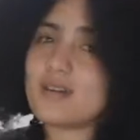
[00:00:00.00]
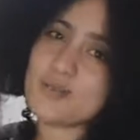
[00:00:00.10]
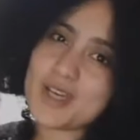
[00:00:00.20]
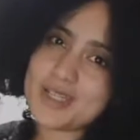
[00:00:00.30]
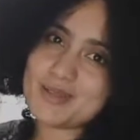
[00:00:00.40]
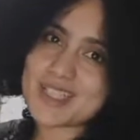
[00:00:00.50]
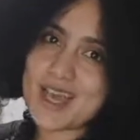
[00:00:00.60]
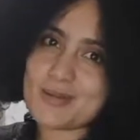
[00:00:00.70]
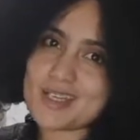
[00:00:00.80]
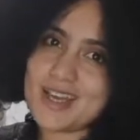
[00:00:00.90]
My name is
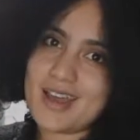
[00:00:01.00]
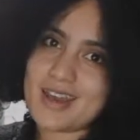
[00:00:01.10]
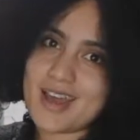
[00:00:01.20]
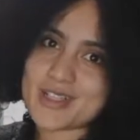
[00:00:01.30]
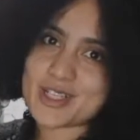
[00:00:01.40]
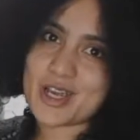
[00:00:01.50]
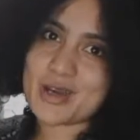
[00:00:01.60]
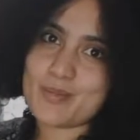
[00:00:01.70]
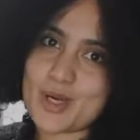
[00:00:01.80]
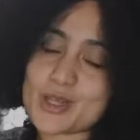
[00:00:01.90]
Gabby and I
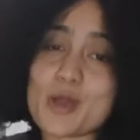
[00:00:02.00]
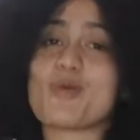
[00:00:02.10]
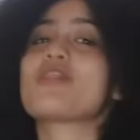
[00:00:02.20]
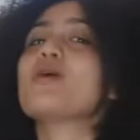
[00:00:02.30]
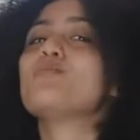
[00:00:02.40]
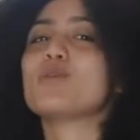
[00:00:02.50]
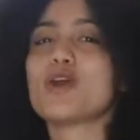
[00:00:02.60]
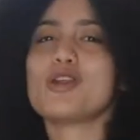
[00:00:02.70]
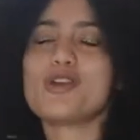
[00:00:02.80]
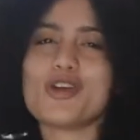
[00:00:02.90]
share a birthday with a
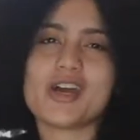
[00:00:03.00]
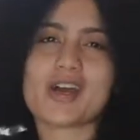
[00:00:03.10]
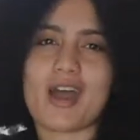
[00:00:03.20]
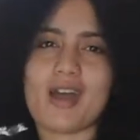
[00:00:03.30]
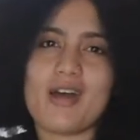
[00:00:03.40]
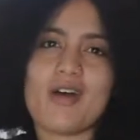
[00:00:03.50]
murderer.